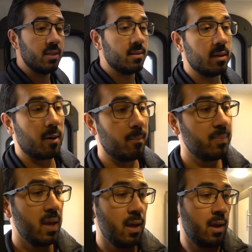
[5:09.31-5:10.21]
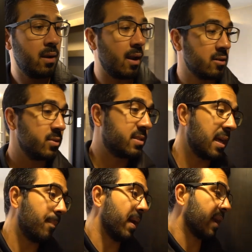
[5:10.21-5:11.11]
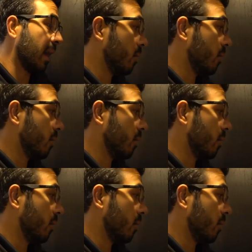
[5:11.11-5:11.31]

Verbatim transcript: easier. Now, as we step back